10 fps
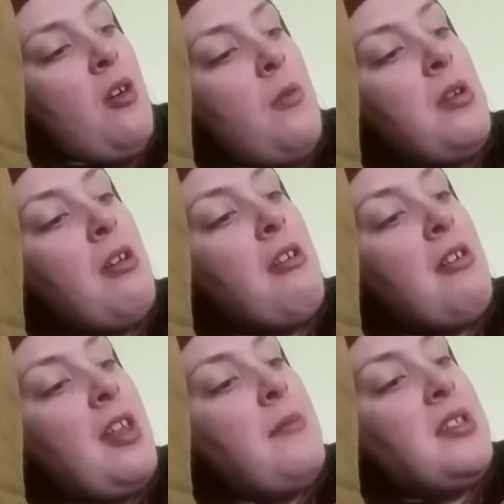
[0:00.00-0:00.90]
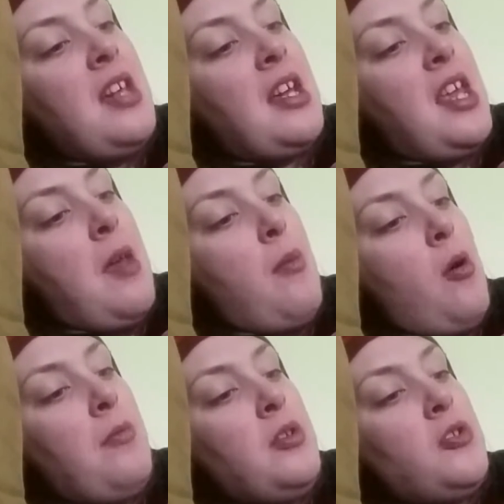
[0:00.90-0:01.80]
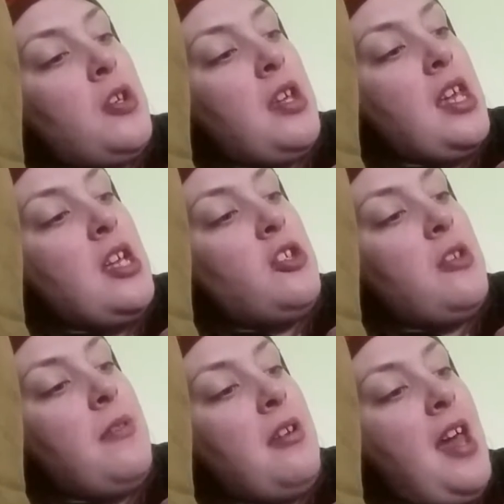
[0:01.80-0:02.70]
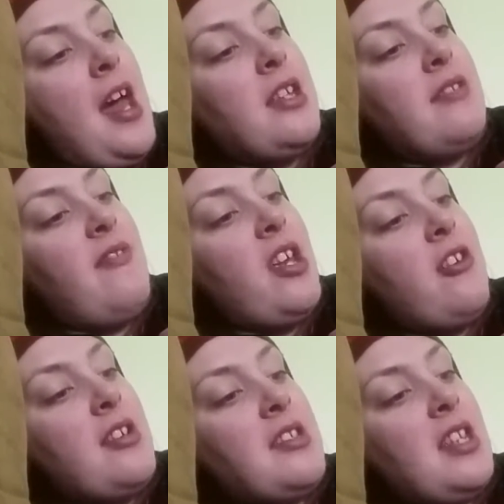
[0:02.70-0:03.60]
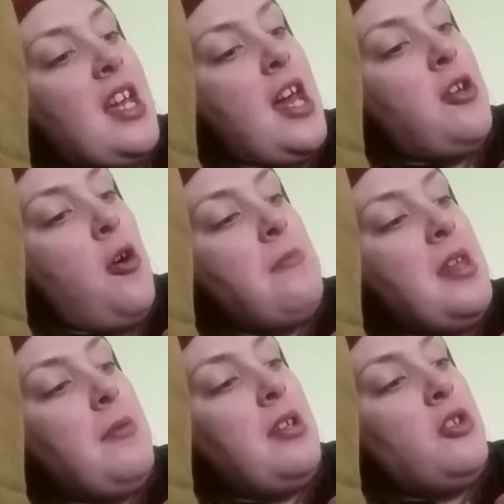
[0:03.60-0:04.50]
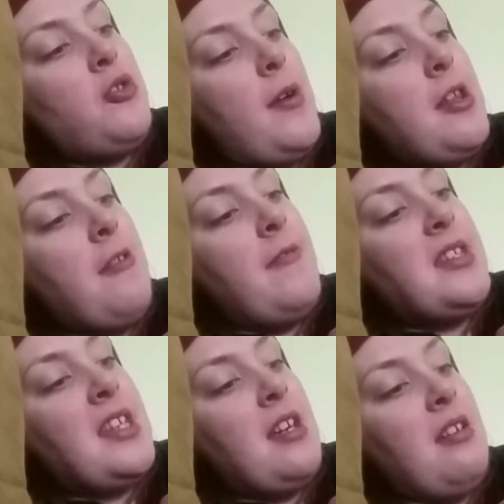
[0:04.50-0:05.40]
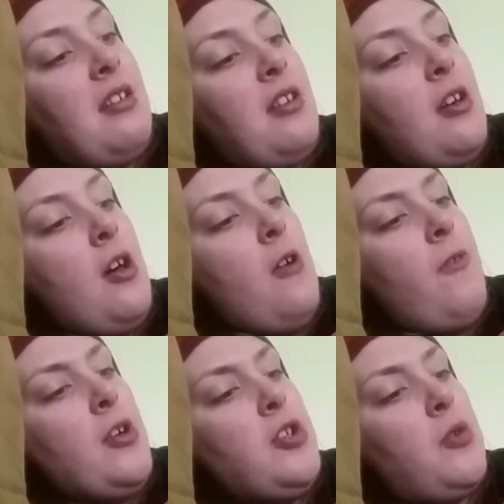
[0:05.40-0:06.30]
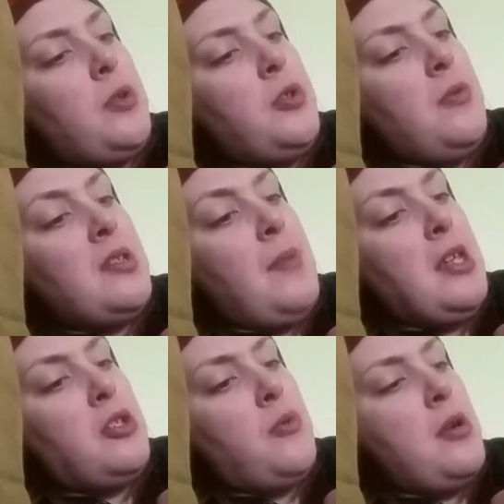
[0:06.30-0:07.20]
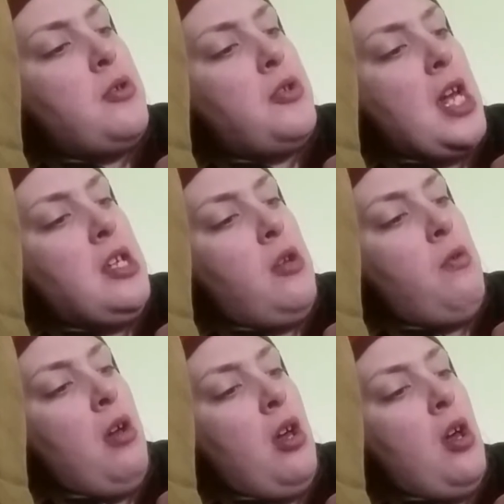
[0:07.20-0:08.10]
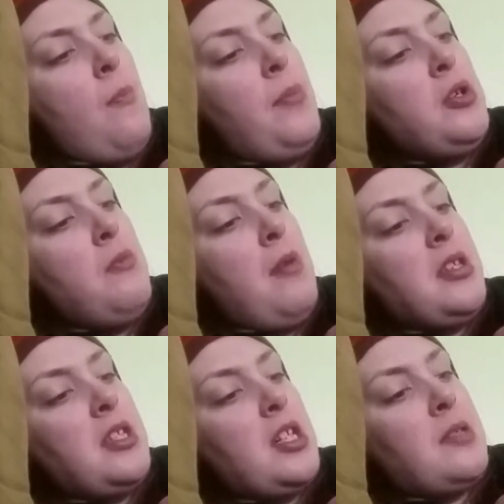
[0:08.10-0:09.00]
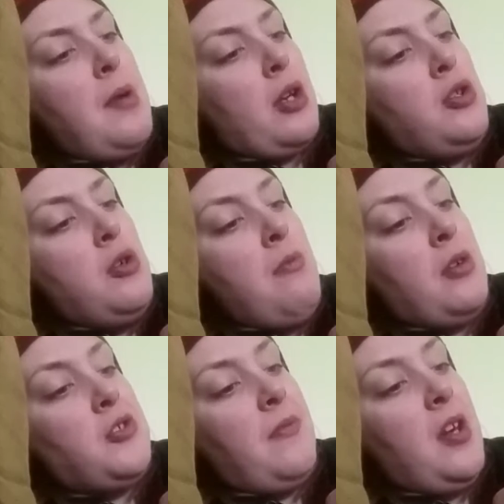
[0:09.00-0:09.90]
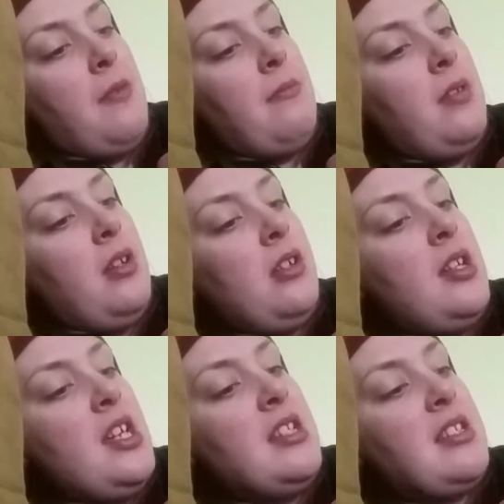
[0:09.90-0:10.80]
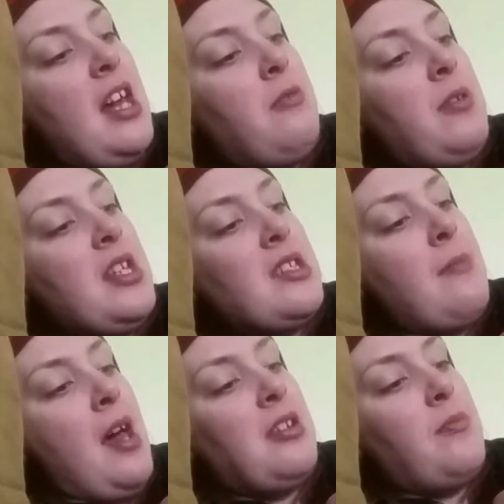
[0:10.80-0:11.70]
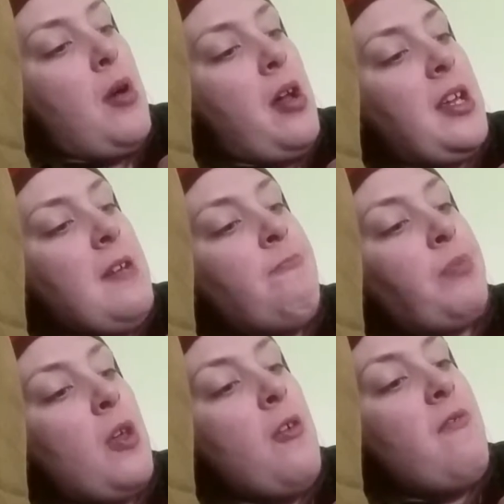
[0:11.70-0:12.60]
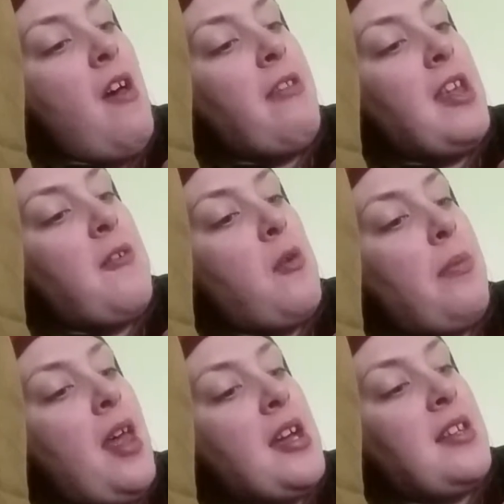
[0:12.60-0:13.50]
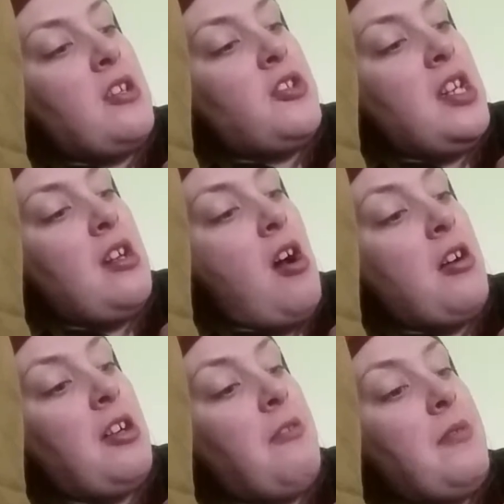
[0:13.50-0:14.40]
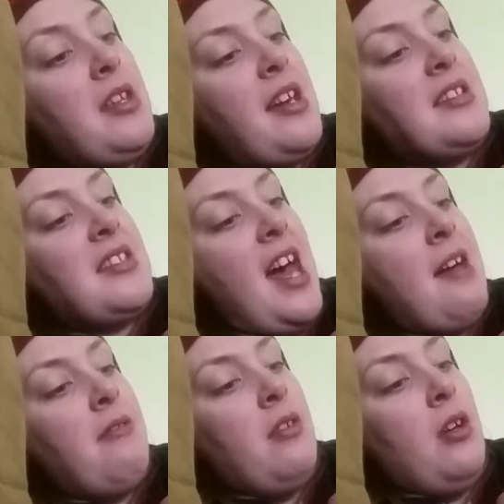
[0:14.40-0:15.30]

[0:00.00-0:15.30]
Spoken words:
When Uncle Clementine came home, he shook each of their hands vigorously and hoped they would enjoy their visit. "Frederick will do his best to entertain you, but you mustn't expect too much of him," he said with a smile to Polly, who felt like replying that she had already realized that.